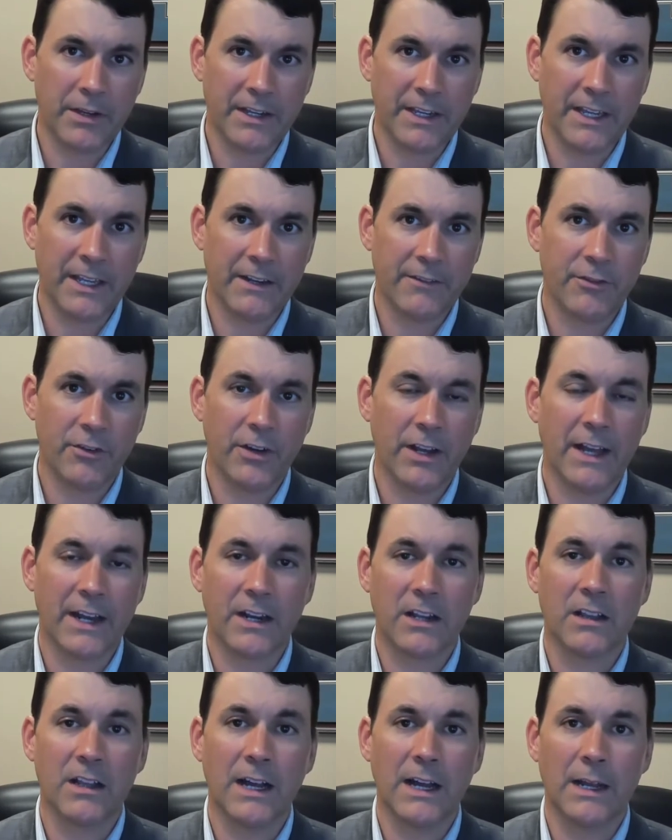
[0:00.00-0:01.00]
Again, if you're not
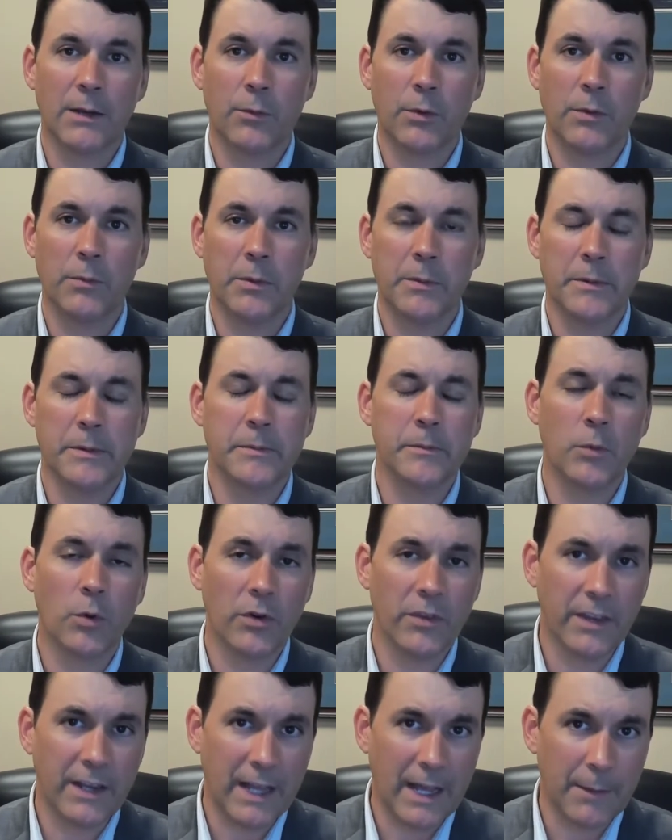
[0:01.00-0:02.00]
a client, we would be
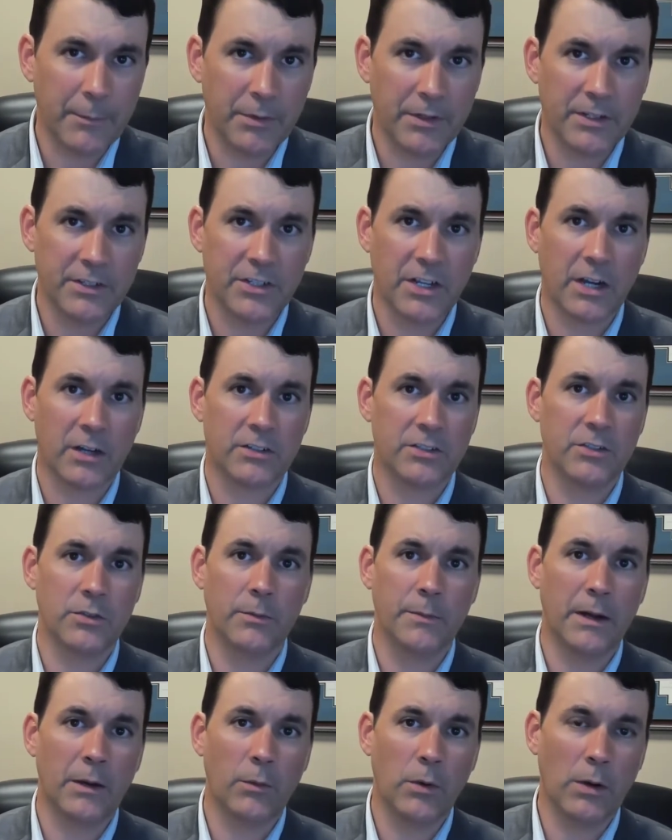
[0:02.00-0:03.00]
more than happy to talk to you
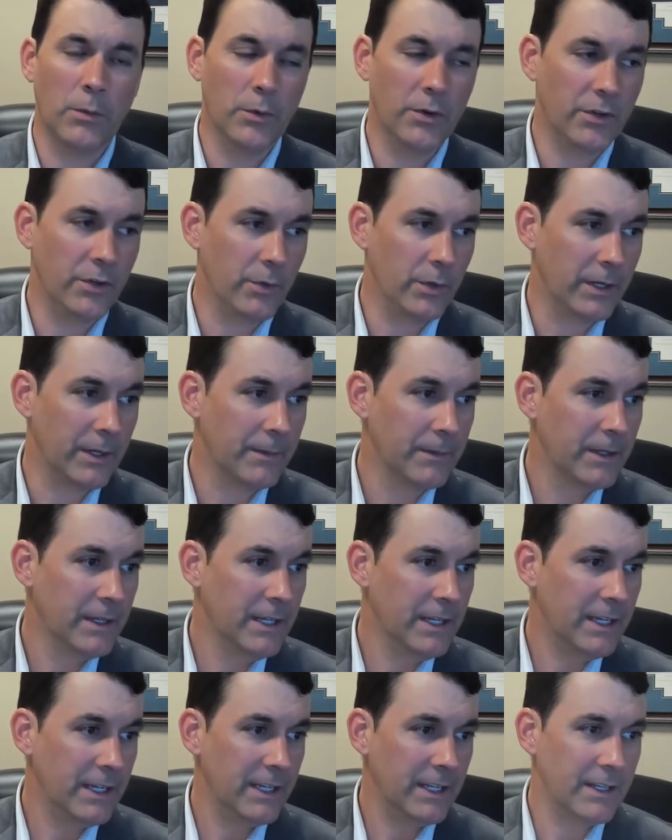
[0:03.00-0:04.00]
about what we're doing
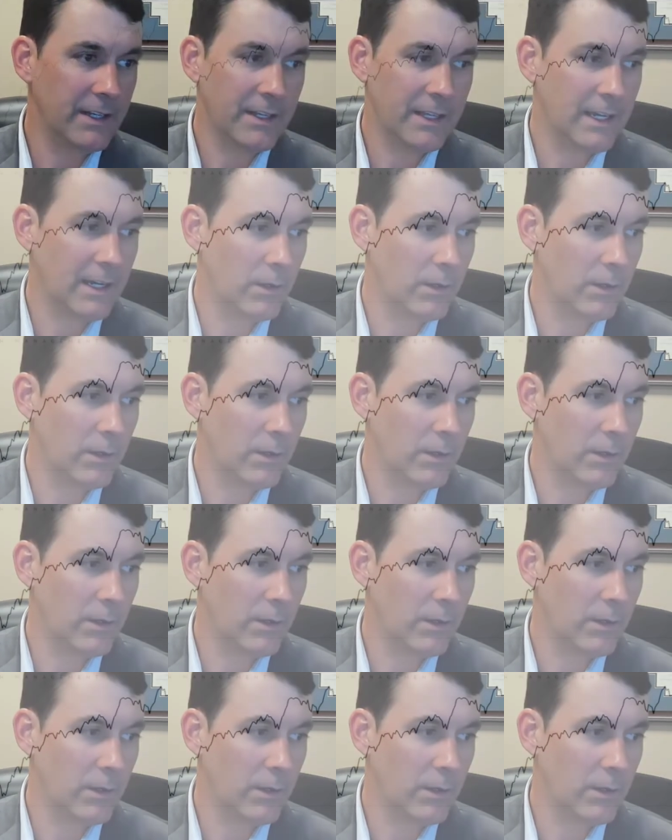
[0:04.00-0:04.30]
and how